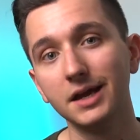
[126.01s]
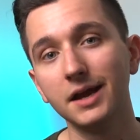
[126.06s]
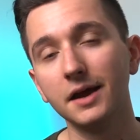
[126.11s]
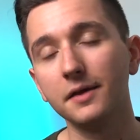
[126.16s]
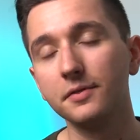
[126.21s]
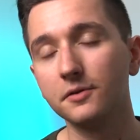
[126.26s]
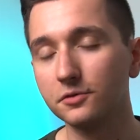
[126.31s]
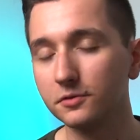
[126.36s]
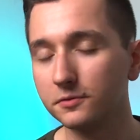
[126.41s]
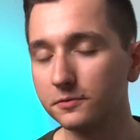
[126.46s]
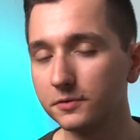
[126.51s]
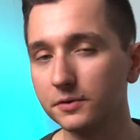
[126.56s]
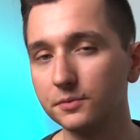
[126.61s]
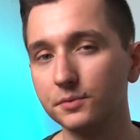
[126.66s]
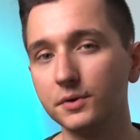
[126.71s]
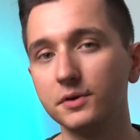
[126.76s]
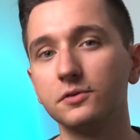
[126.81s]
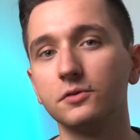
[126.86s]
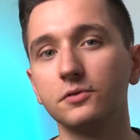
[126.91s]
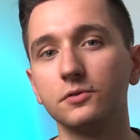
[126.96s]
And there's a few
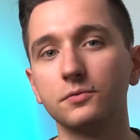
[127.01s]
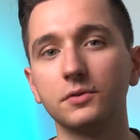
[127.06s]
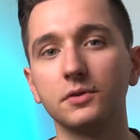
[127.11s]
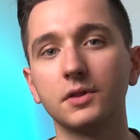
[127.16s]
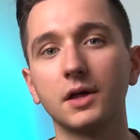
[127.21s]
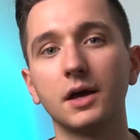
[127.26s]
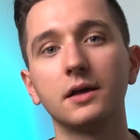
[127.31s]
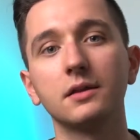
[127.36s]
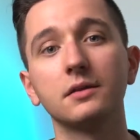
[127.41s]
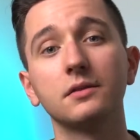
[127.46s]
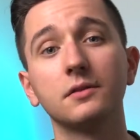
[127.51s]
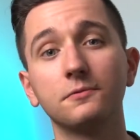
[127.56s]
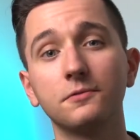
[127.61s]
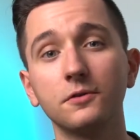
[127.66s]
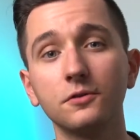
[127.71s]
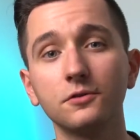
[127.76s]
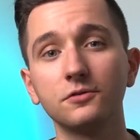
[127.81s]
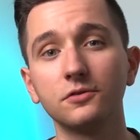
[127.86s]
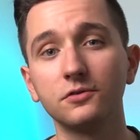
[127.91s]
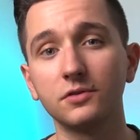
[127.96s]
reasons for that. The
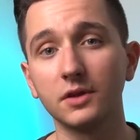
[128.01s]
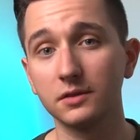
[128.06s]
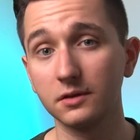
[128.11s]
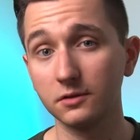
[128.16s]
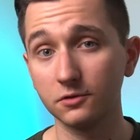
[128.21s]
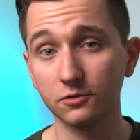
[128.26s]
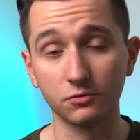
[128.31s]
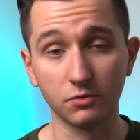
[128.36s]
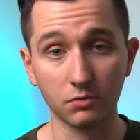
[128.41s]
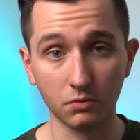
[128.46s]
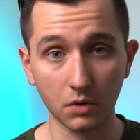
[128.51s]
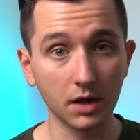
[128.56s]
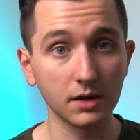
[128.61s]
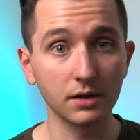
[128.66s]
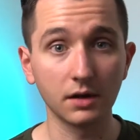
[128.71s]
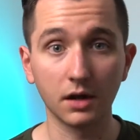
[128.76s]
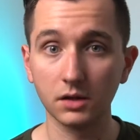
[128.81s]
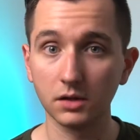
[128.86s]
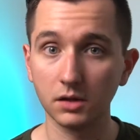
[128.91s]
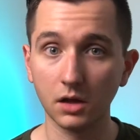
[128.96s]
first is that they just
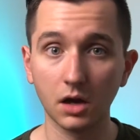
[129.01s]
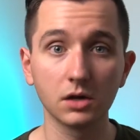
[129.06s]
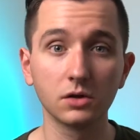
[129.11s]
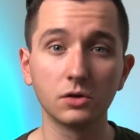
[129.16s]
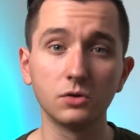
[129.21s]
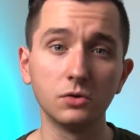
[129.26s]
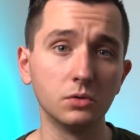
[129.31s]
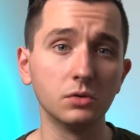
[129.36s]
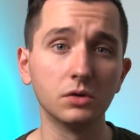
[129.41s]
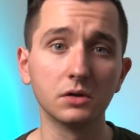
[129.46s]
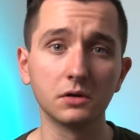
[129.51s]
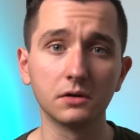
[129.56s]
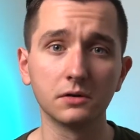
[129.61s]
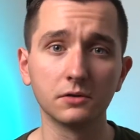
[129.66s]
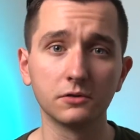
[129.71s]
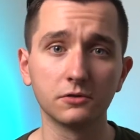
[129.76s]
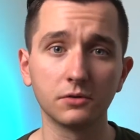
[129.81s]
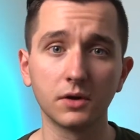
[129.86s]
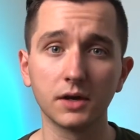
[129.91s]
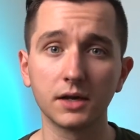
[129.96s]
run a lot cooler,
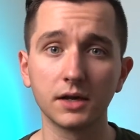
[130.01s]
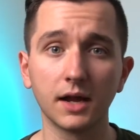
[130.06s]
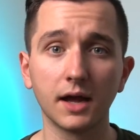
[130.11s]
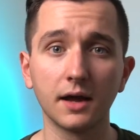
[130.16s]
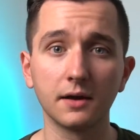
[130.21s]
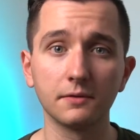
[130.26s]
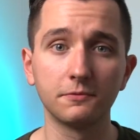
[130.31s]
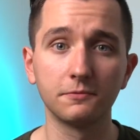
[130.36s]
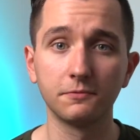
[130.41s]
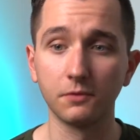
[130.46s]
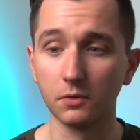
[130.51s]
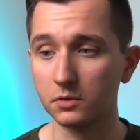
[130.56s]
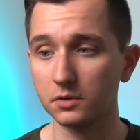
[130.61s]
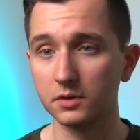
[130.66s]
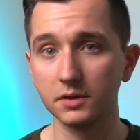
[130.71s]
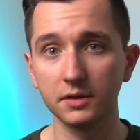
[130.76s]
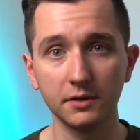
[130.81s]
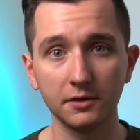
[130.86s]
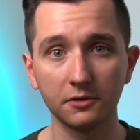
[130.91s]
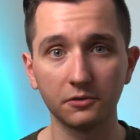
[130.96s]
so I can have 4
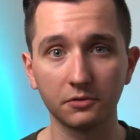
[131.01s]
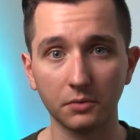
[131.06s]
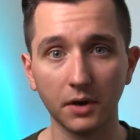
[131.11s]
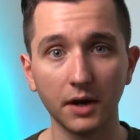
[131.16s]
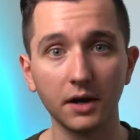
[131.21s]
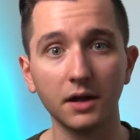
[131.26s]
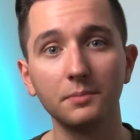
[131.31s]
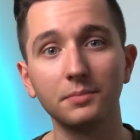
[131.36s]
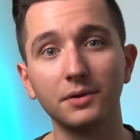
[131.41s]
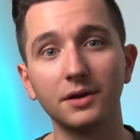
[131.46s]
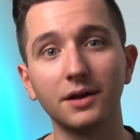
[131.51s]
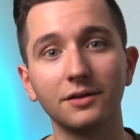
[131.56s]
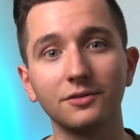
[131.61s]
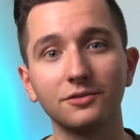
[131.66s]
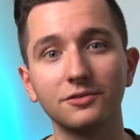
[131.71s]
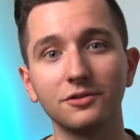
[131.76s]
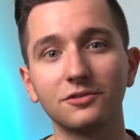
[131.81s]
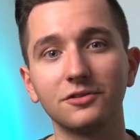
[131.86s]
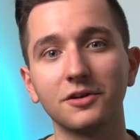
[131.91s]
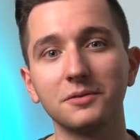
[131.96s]
of these right up
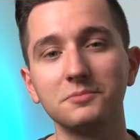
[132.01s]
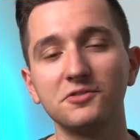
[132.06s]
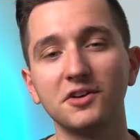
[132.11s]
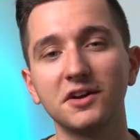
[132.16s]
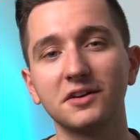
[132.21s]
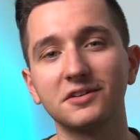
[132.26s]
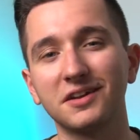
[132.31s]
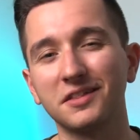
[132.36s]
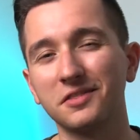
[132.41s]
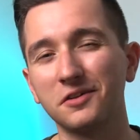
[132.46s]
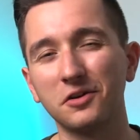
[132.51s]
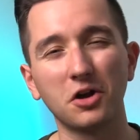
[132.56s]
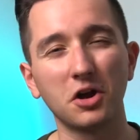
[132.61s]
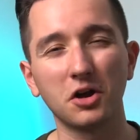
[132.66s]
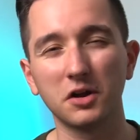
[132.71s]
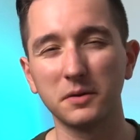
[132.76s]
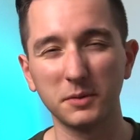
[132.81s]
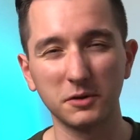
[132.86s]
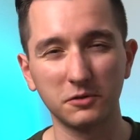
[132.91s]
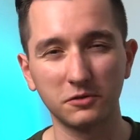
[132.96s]
against a subject and they're not
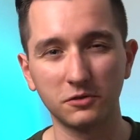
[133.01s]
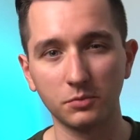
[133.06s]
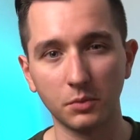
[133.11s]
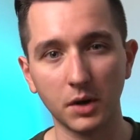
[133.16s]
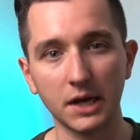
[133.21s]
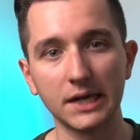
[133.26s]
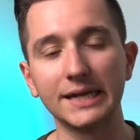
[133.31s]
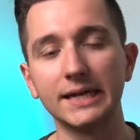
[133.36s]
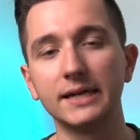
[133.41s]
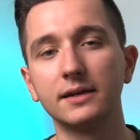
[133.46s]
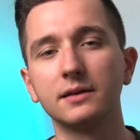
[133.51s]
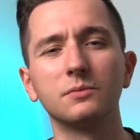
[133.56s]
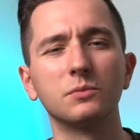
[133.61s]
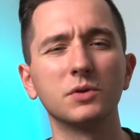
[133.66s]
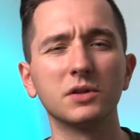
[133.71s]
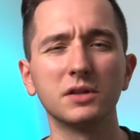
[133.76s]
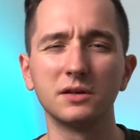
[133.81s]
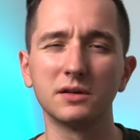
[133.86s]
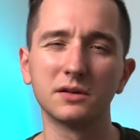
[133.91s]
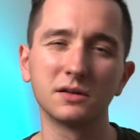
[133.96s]
going to be sweating and
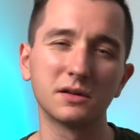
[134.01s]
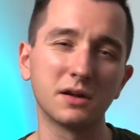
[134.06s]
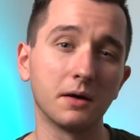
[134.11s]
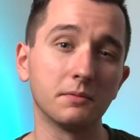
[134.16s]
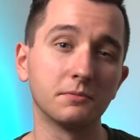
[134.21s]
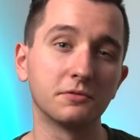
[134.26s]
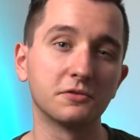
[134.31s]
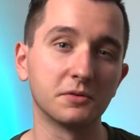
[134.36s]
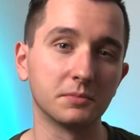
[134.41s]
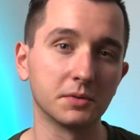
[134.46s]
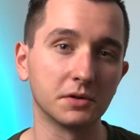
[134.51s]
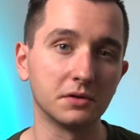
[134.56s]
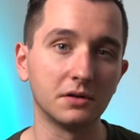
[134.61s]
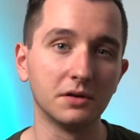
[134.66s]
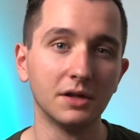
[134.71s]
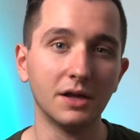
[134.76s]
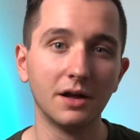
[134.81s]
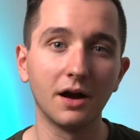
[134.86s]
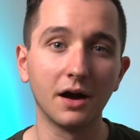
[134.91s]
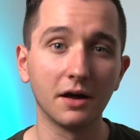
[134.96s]
really uncomfortable
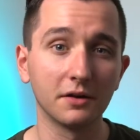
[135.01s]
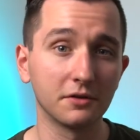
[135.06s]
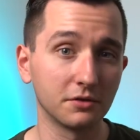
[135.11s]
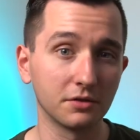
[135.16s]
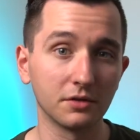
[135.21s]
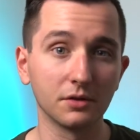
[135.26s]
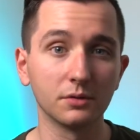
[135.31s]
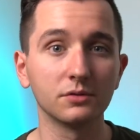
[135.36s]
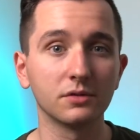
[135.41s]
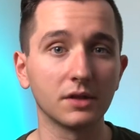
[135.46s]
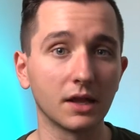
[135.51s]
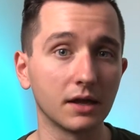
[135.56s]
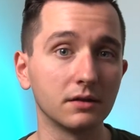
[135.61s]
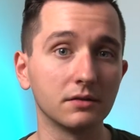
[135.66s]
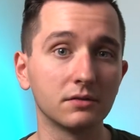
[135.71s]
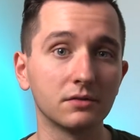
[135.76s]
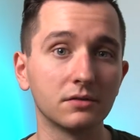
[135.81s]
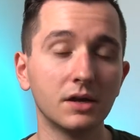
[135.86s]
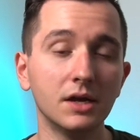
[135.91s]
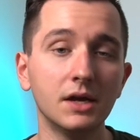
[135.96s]
under those
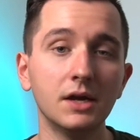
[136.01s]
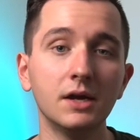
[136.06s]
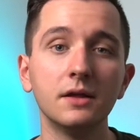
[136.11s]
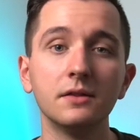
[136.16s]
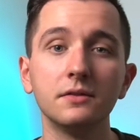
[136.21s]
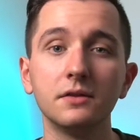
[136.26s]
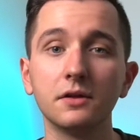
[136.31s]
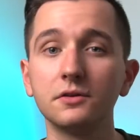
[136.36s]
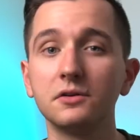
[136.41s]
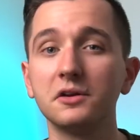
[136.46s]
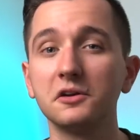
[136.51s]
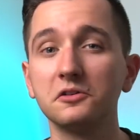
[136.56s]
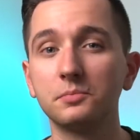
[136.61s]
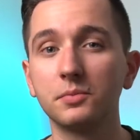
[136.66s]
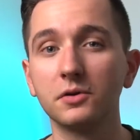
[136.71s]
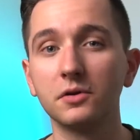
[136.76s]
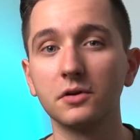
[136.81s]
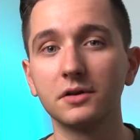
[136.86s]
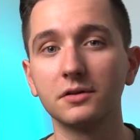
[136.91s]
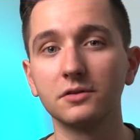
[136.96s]
lights. The other nice
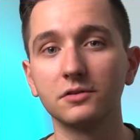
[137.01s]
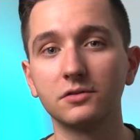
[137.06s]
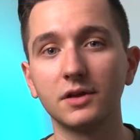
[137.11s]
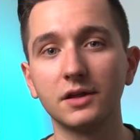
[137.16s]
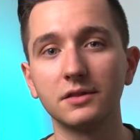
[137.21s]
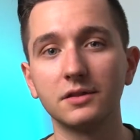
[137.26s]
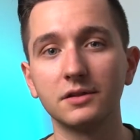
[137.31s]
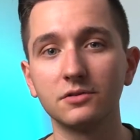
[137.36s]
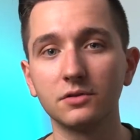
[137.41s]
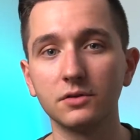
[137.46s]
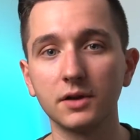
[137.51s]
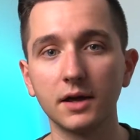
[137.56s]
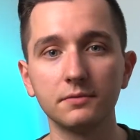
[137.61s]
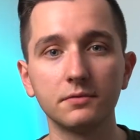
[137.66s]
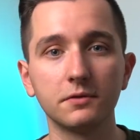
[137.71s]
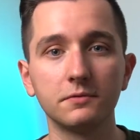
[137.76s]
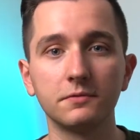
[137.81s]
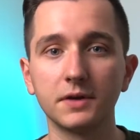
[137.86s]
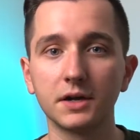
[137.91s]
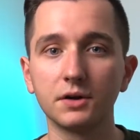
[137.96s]
perk is that they don't have
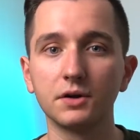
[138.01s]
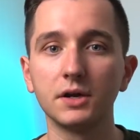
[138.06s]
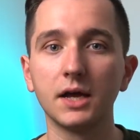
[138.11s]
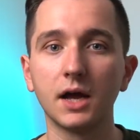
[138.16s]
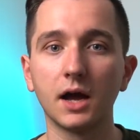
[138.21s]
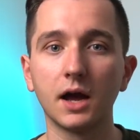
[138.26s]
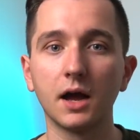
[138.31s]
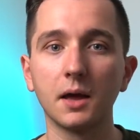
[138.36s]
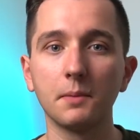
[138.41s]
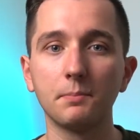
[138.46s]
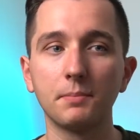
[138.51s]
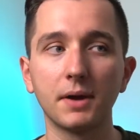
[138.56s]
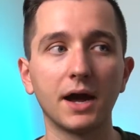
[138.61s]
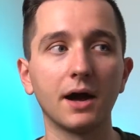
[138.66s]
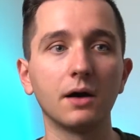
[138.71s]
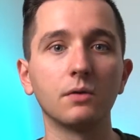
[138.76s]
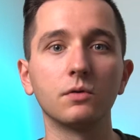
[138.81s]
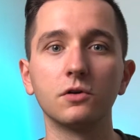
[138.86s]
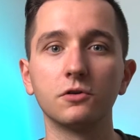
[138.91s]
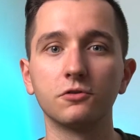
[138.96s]
a very high
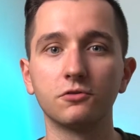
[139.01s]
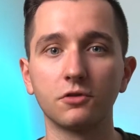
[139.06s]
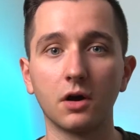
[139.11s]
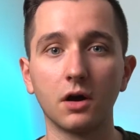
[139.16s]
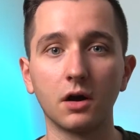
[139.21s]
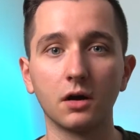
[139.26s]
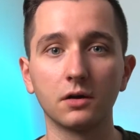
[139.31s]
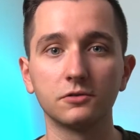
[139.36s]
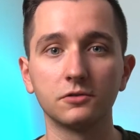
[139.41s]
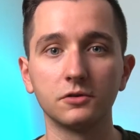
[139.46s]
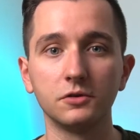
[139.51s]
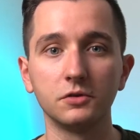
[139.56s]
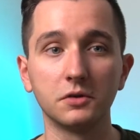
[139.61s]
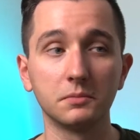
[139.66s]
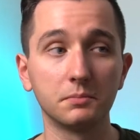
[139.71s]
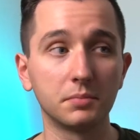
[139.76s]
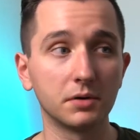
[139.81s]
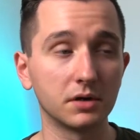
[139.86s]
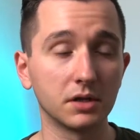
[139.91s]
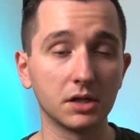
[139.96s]
power draw, so you
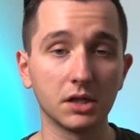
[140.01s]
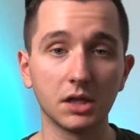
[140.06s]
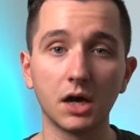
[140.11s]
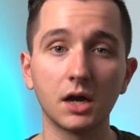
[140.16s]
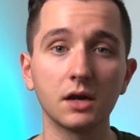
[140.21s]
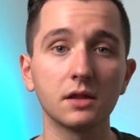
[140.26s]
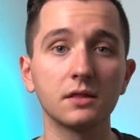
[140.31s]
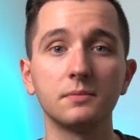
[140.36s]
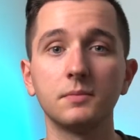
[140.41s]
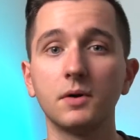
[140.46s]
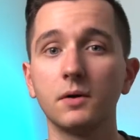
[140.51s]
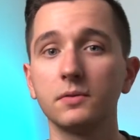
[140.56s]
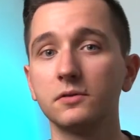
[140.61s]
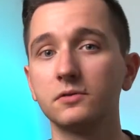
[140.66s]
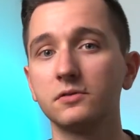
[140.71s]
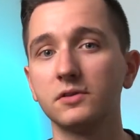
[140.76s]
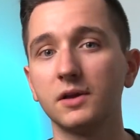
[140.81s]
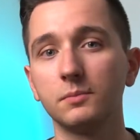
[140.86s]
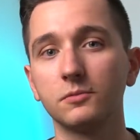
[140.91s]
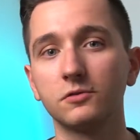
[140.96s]
can put a lot of them on the
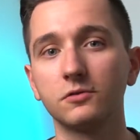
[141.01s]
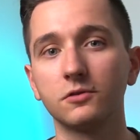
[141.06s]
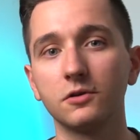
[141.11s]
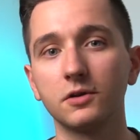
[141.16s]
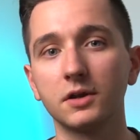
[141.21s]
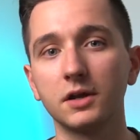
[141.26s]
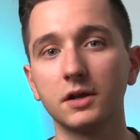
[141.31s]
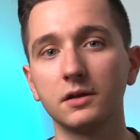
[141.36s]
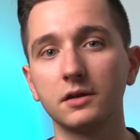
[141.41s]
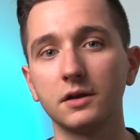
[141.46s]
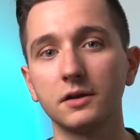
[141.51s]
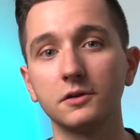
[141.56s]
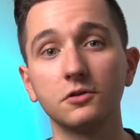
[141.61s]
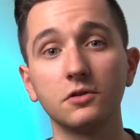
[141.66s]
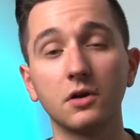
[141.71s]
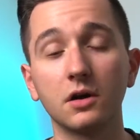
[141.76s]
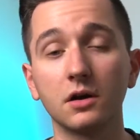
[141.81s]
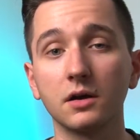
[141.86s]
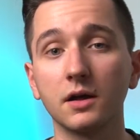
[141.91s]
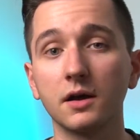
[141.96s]
same circuit and you're
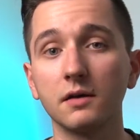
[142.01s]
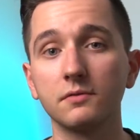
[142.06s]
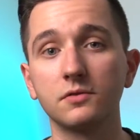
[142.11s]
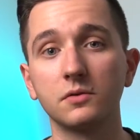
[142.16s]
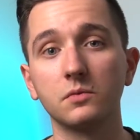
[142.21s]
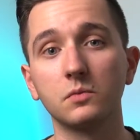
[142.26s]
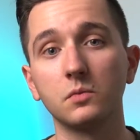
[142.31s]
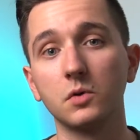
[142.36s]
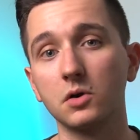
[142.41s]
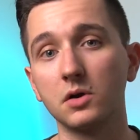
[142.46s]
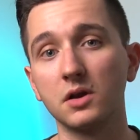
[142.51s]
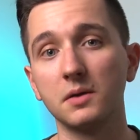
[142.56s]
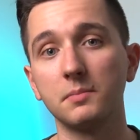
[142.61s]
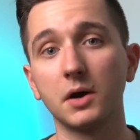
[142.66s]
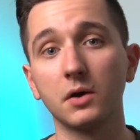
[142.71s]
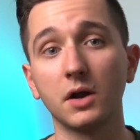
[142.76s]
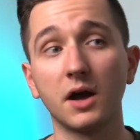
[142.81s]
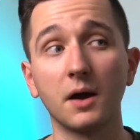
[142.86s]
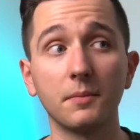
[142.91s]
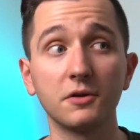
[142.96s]
not going to have to worry
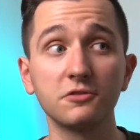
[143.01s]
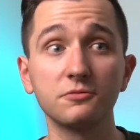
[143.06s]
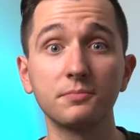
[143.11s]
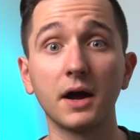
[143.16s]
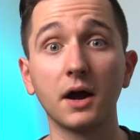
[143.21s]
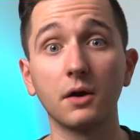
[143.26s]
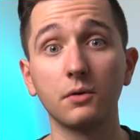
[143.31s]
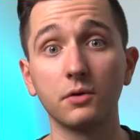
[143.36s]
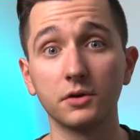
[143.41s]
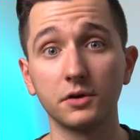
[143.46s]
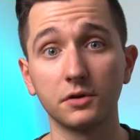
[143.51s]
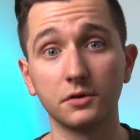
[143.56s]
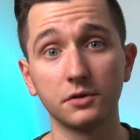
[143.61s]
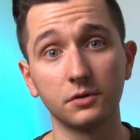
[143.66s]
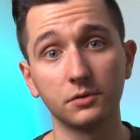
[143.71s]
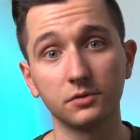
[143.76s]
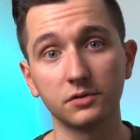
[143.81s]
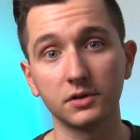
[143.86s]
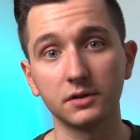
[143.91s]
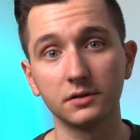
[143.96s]
about how much power you're
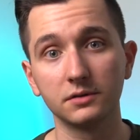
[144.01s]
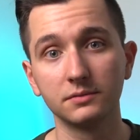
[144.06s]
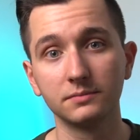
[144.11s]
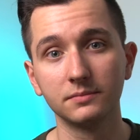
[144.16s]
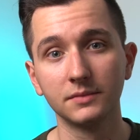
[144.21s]
using.